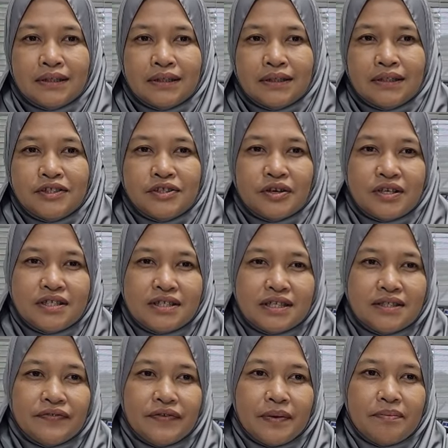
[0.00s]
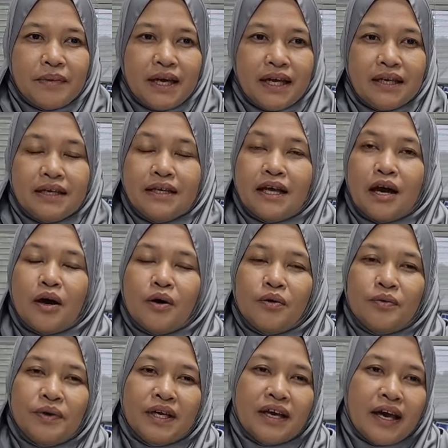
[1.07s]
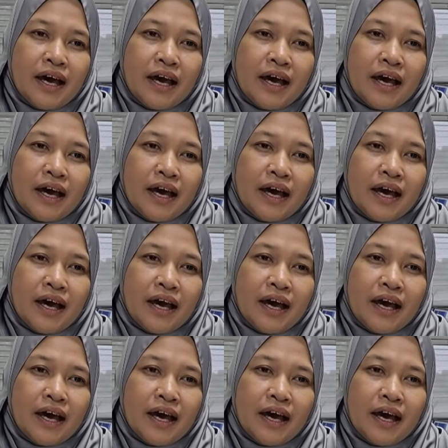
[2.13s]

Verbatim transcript: The choices we made now will